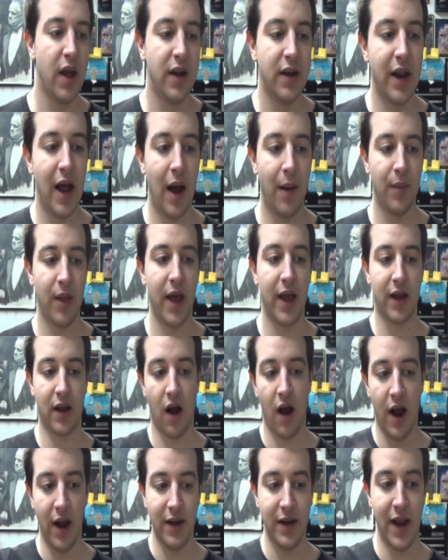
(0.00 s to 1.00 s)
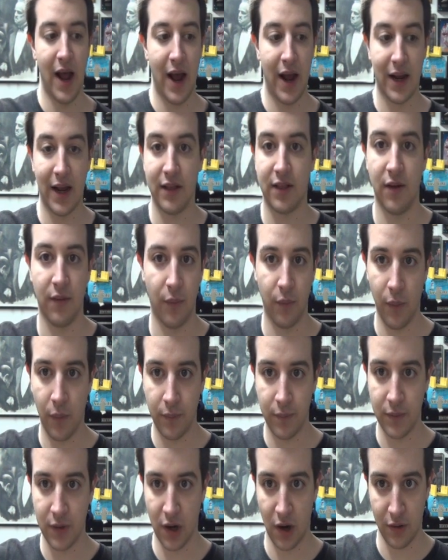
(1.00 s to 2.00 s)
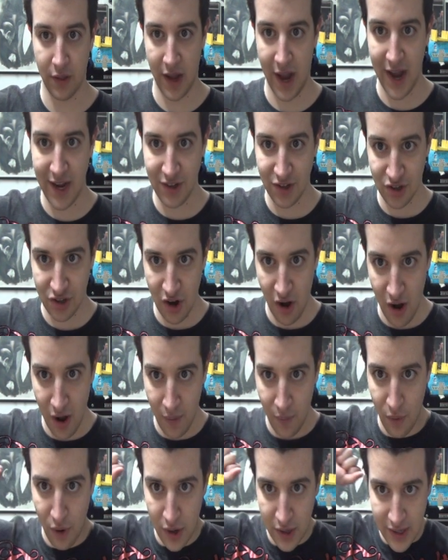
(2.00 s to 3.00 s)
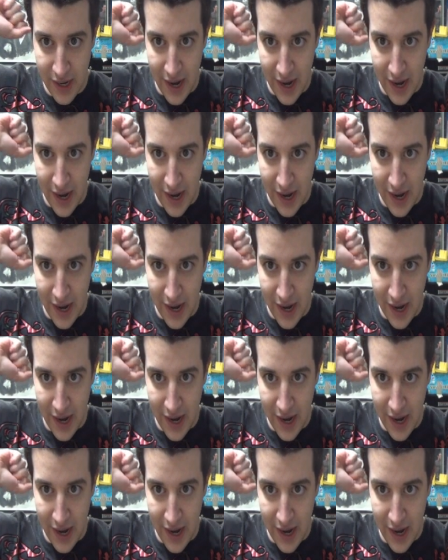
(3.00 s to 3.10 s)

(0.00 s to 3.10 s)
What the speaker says: Now I'm like, alright, now I got the, the 8-star one.